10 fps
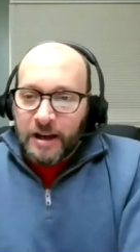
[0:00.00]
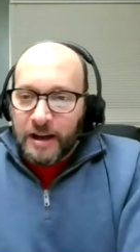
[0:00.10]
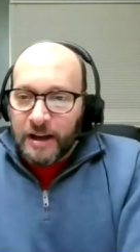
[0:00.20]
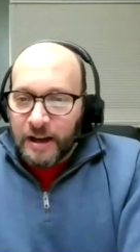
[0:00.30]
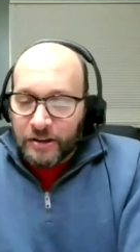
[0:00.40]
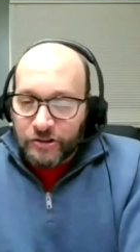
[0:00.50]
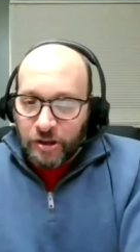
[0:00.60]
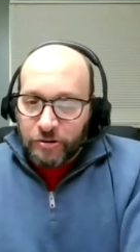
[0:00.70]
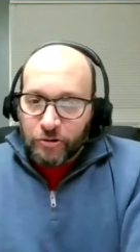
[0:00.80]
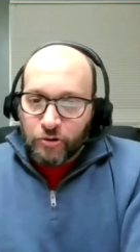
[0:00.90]
uh, a
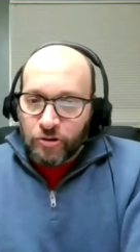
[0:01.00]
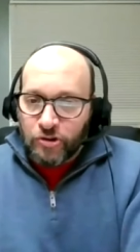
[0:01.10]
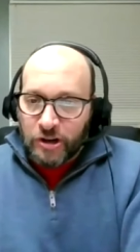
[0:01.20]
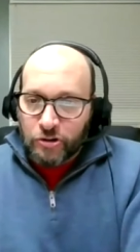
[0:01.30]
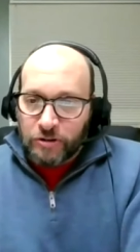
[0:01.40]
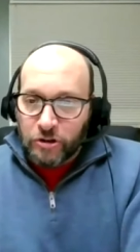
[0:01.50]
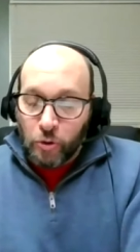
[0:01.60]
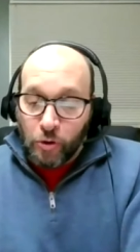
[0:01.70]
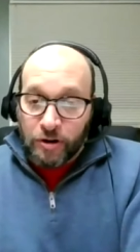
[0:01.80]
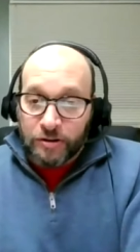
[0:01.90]
southern trajectory
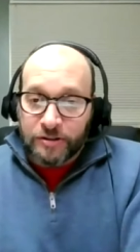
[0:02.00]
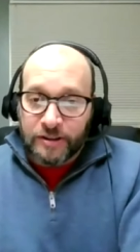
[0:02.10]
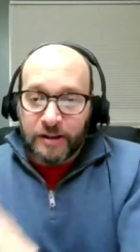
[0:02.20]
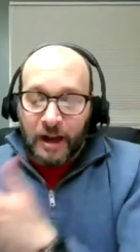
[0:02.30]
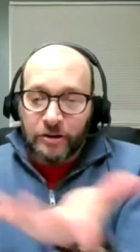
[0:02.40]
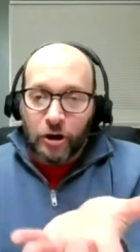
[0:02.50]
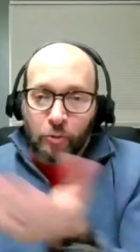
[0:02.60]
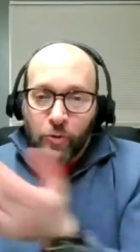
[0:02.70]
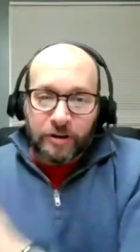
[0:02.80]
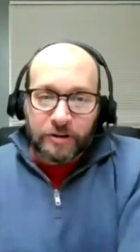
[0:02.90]
north. I, I know
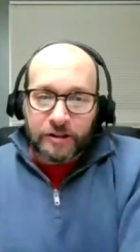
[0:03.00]
one of the